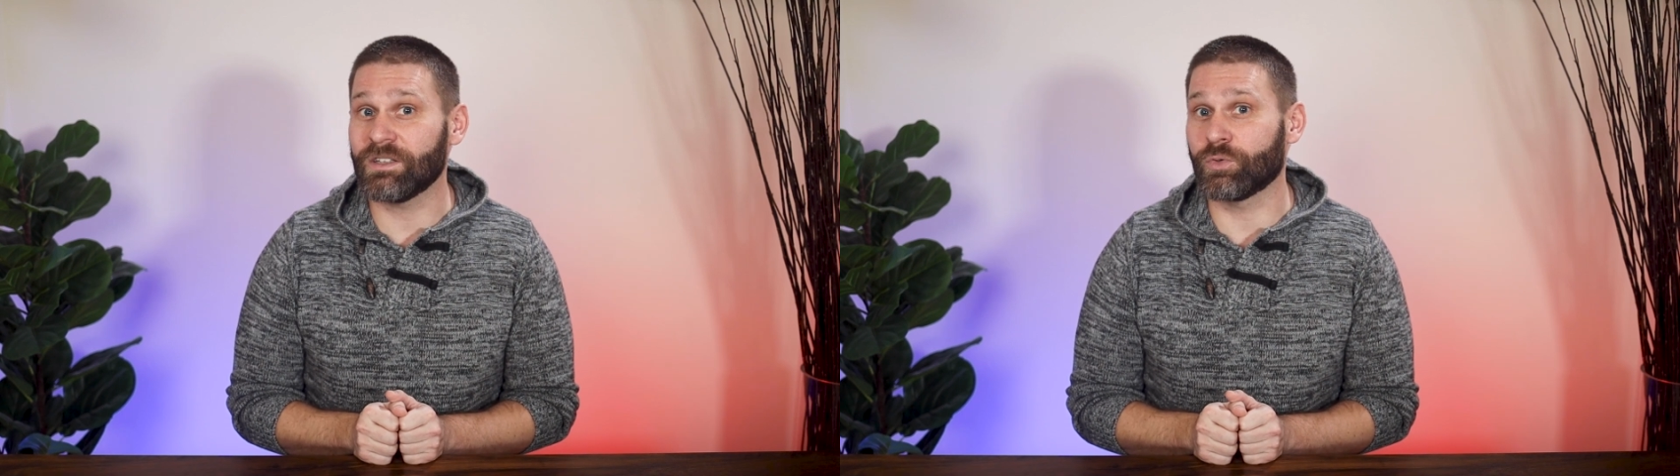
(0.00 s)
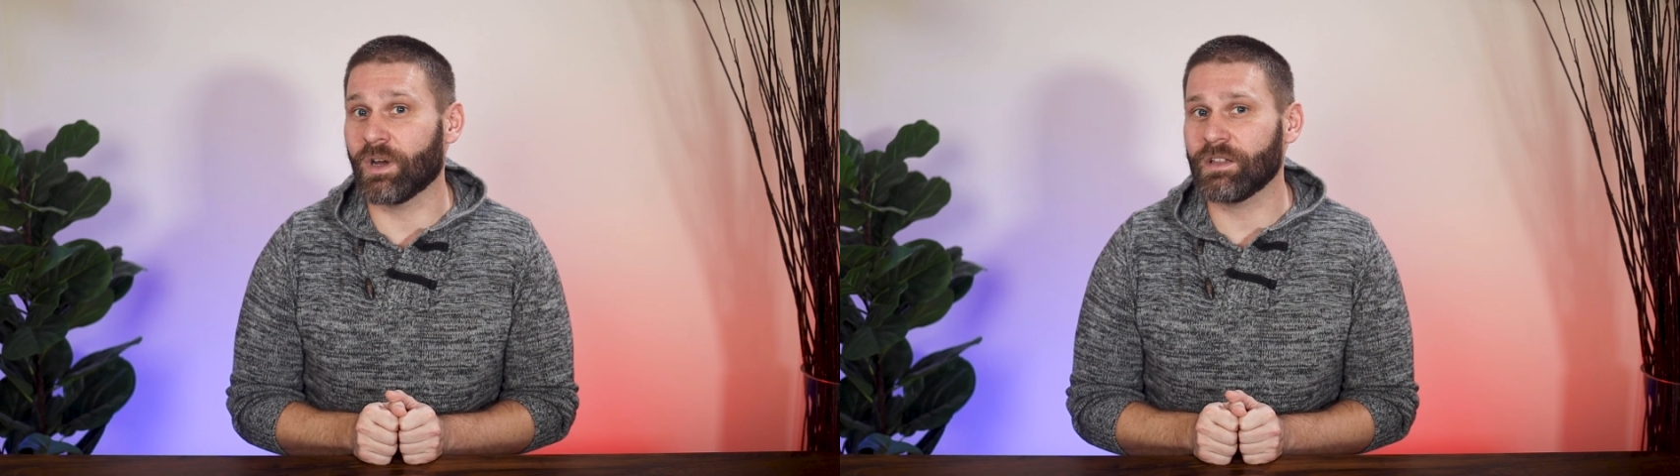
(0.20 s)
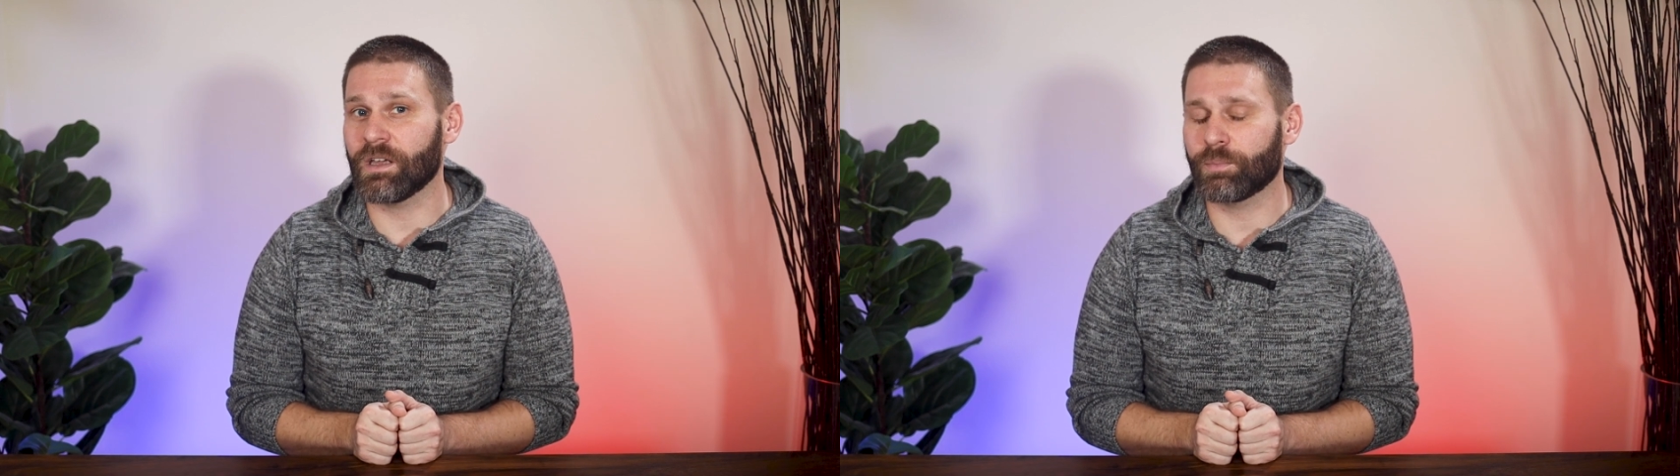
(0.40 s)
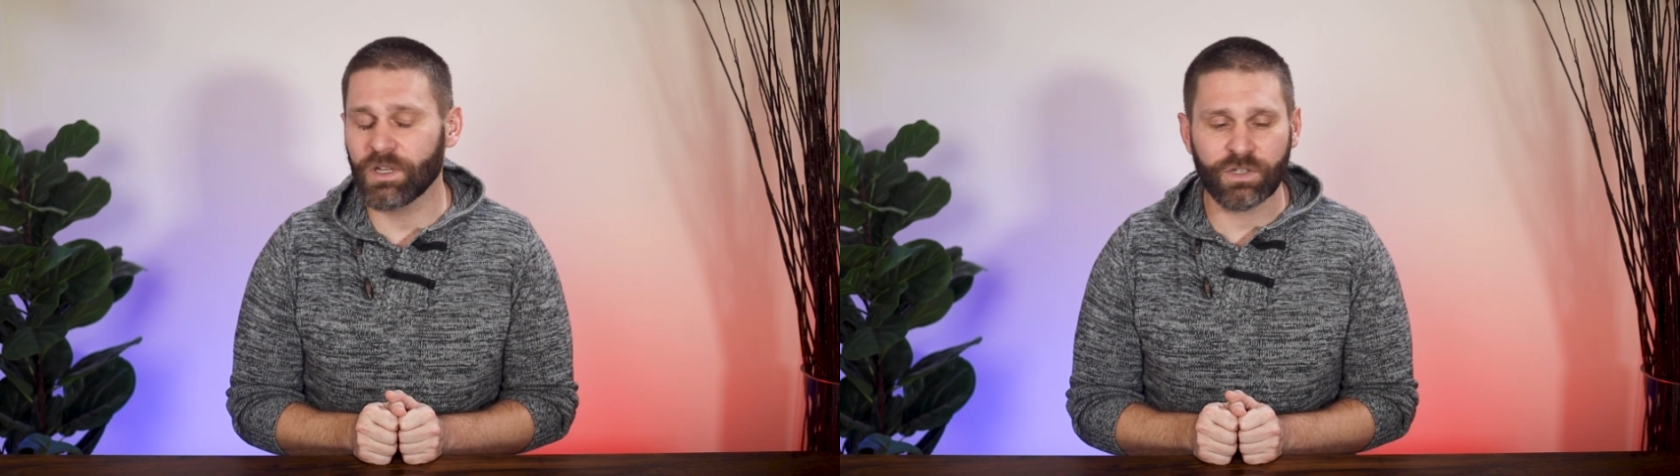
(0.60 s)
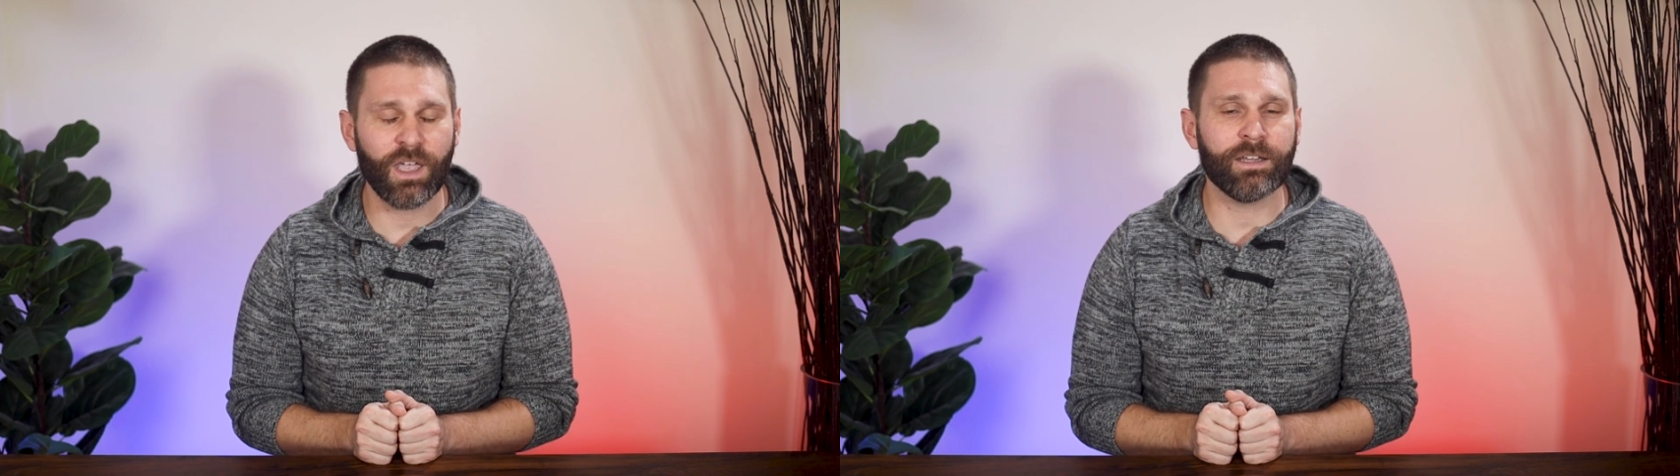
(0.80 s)
is greatly
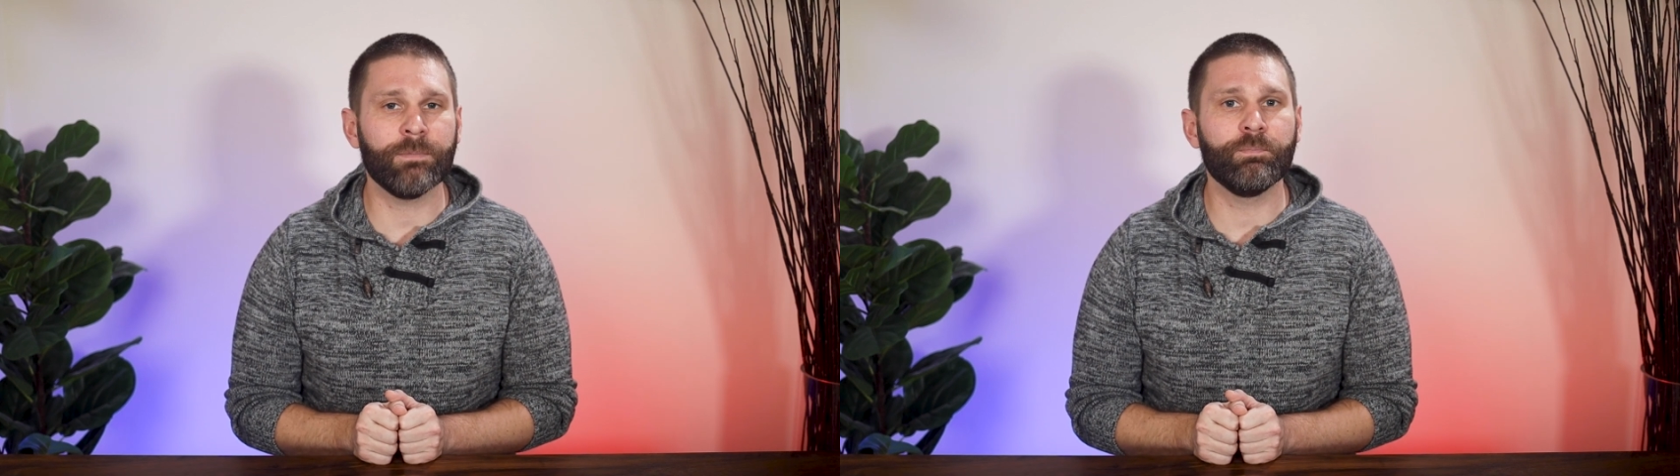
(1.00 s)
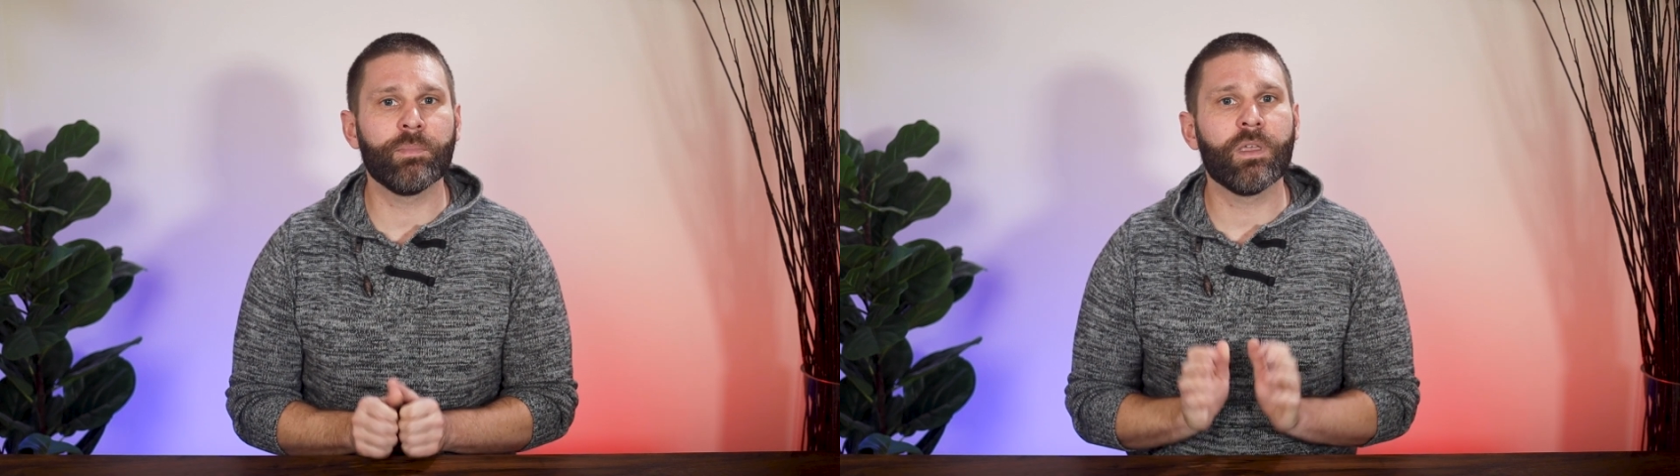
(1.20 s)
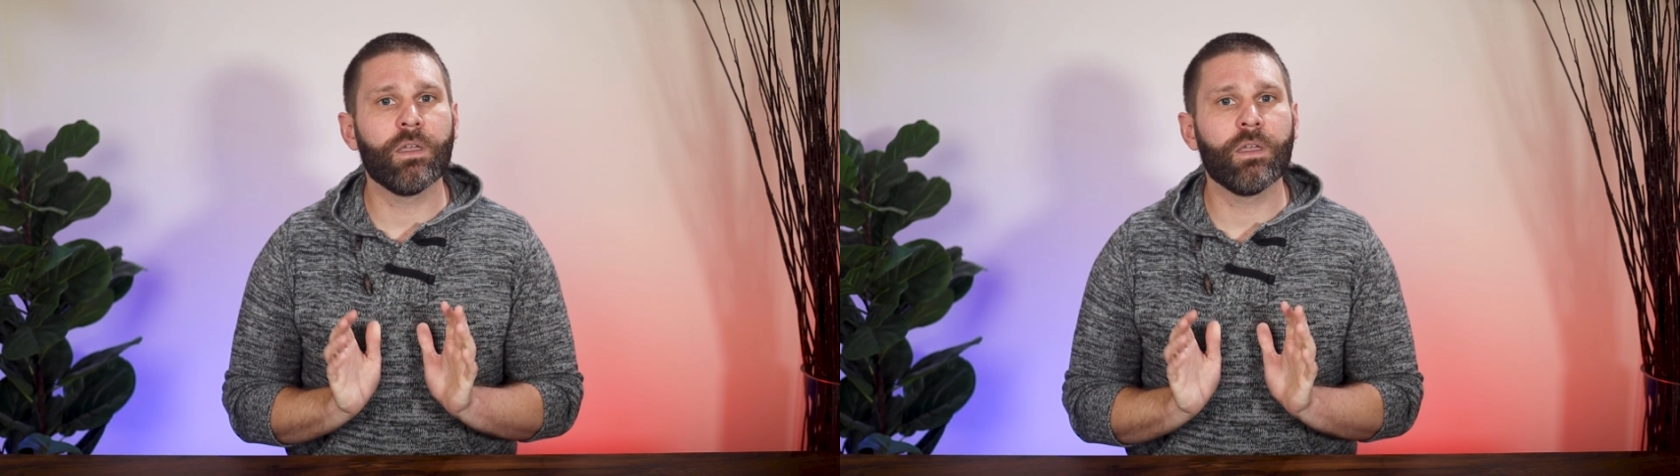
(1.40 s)
appreciated.